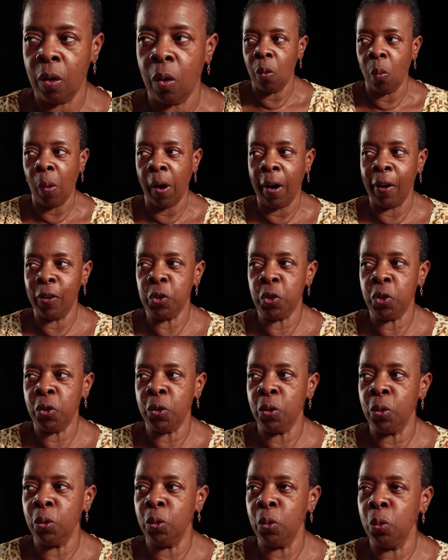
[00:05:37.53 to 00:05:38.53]
Why aren't
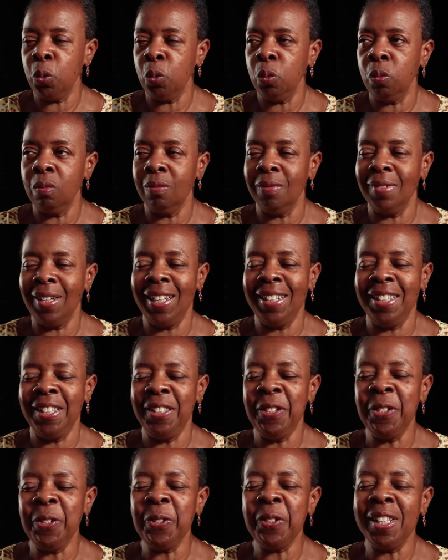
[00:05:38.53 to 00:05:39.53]
you,
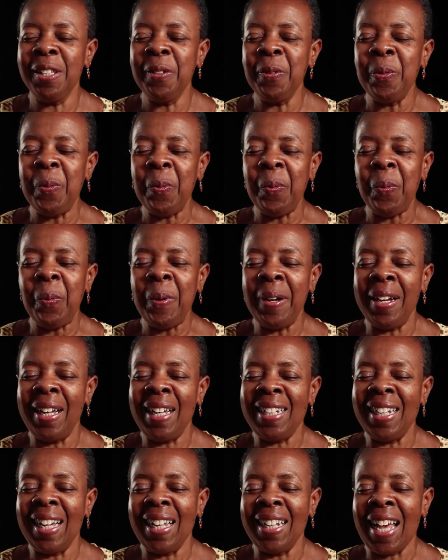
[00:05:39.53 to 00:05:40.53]
and usually
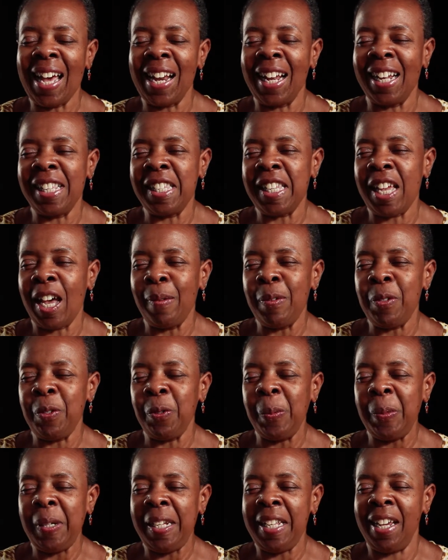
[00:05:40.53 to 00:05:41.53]
what a lot of the times
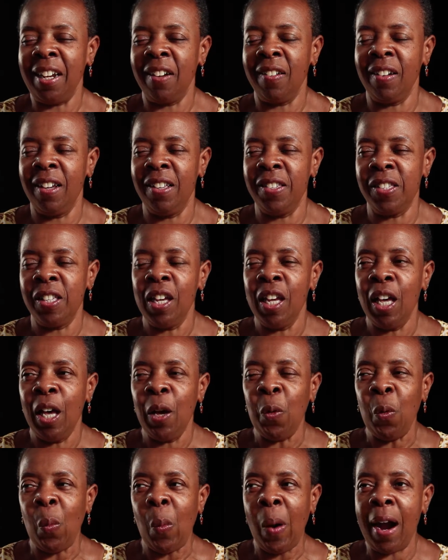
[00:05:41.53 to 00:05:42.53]
you would hear is,
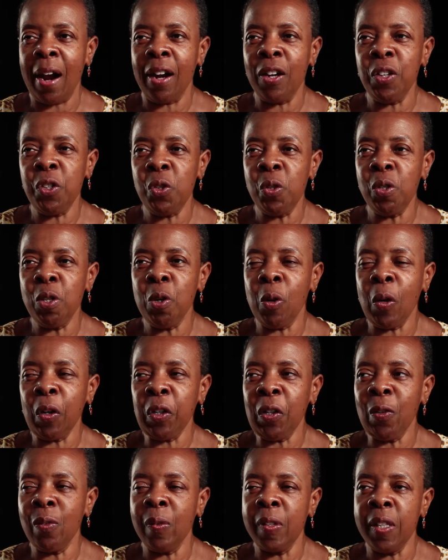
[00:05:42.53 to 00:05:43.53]
why aren't you
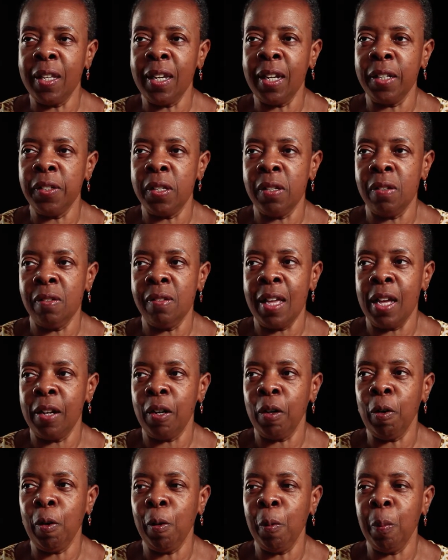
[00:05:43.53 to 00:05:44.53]
going over there to that
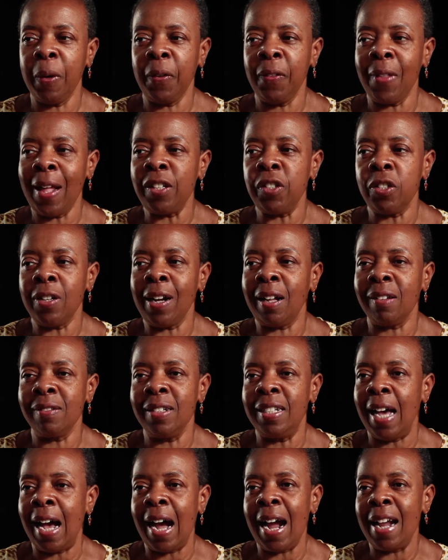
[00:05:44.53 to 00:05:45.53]
home where that
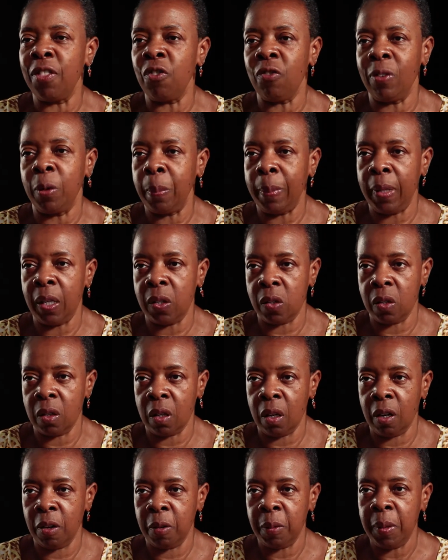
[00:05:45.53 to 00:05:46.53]
child died 3 weeks
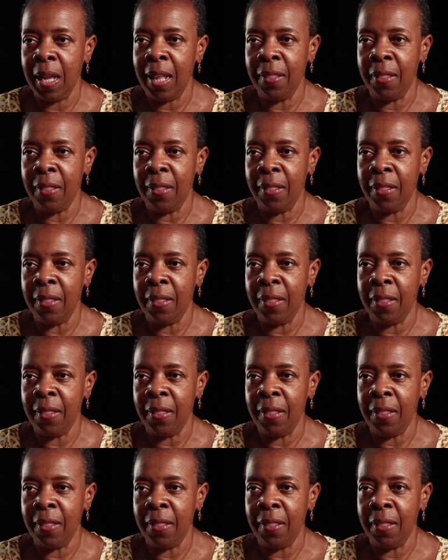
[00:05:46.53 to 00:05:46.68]
ago?